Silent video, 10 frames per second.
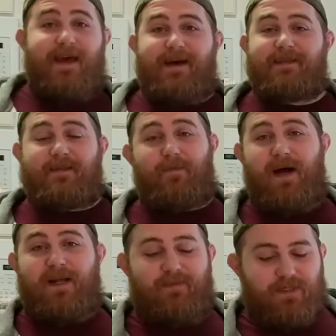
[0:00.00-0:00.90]
guys,
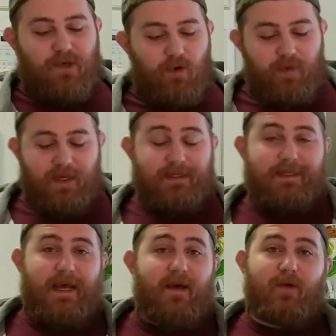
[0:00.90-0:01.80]
my name's Kobe and
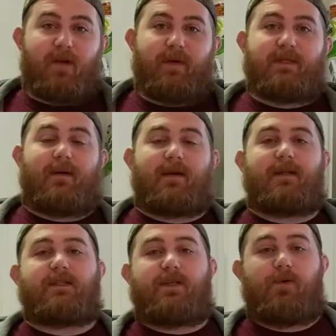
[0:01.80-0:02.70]
today I'm going to be
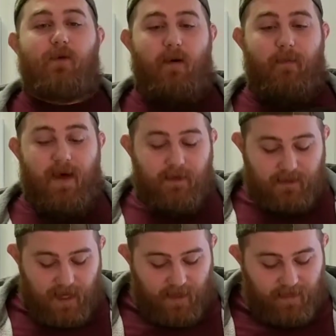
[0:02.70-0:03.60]
talking to you about
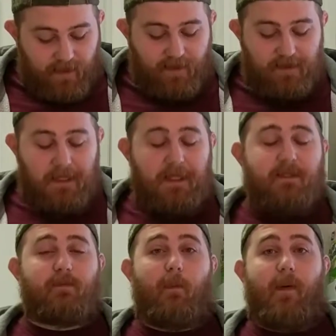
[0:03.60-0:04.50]

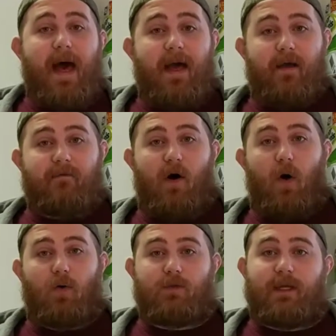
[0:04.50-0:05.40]
ThinkGeek's bag of
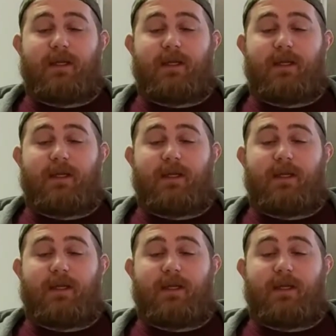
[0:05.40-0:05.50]
holding.